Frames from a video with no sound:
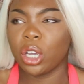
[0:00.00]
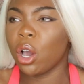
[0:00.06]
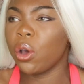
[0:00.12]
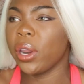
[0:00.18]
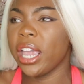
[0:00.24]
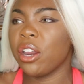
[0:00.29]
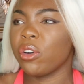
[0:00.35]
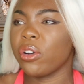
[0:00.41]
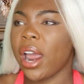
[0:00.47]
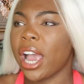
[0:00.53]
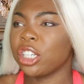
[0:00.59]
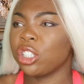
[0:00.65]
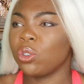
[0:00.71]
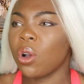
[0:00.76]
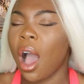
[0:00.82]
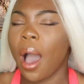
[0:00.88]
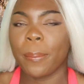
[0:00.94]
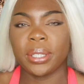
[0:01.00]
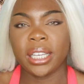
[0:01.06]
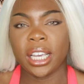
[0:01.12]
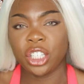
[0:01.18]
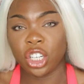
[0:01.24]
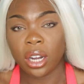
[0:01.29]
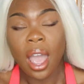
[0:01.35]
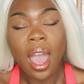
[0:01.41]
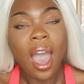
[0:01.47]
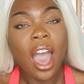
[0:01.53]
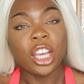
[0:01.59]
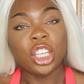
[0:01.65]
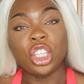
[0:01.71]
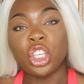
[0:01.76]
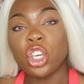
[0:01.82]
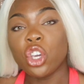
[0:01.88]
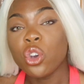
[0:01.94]
to go to international competition.
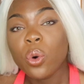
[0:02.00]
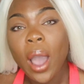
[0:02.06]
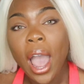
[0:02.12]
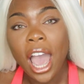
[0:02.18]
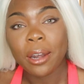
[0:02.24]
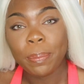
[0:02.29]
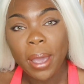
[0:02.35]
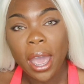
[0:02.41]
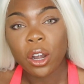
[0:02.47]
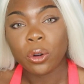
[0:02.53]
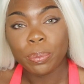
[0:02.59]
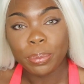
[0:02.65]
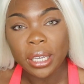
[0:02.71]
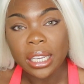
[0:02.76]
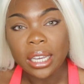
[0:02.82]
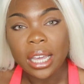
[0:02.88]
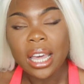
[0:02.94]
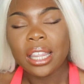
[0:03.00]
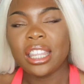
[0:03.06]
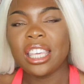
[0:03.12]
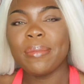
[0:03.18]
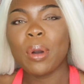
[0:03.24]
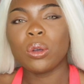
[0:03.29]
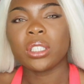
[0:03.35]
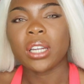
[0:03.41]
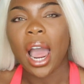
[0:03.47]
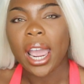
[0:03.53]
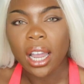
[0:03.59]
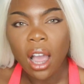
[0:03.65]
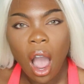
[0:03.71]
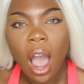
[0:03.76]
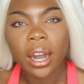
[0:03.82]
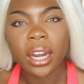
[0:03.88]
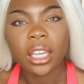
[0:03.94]
You had better be the most
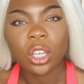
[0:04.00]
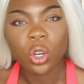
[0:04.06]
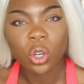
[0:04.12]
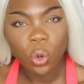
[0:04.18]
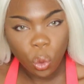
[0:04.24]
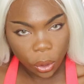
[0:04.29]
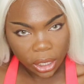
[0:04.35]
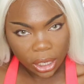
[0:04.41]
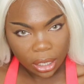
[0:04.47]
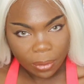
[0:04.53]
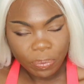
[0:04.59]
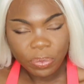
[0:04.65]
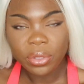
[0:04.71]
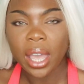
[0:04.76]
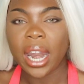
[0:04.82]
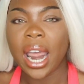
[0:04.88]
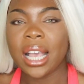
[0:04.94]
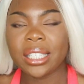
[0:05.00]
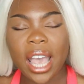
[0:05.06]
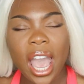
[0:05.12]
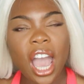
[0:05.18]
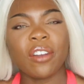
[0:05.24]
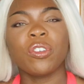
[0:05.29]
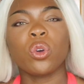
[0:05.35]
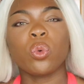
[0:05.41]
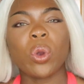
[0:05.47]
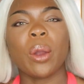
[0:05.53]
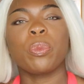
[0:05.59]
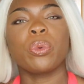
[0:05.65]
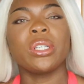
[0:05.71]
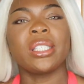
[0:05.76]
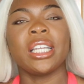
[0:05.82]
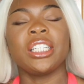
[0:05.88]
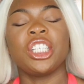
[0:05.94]
iconic queen that has ever
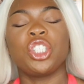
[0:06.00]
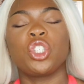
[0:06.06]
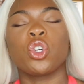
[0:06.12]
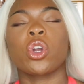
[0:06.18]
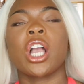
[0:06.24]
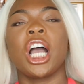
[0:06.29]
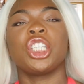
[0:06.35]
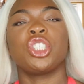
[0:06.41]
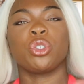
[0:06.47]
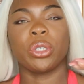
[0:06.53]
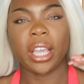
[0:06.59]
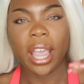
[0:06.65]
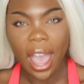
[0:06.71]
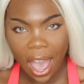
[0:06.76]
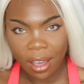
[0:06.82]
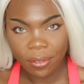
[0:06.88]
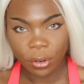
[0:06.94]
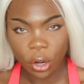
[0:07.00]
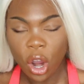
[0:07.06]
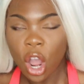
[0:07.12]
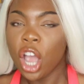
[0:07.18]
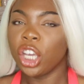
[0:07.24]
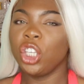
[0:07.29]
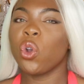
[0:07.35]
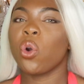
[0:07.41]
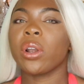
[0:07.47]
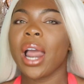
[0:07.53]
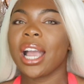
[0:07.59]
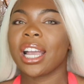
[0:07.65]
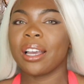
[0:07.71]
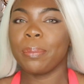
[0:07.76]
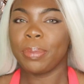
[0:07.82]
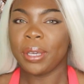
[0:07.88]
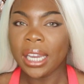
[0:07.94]
represented your country ever. You're not
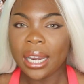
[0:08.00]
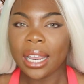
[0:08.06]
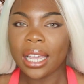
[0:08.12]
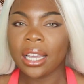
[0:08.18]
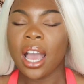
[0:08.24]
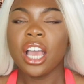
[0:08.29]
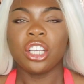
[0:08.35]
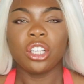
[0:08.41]
competing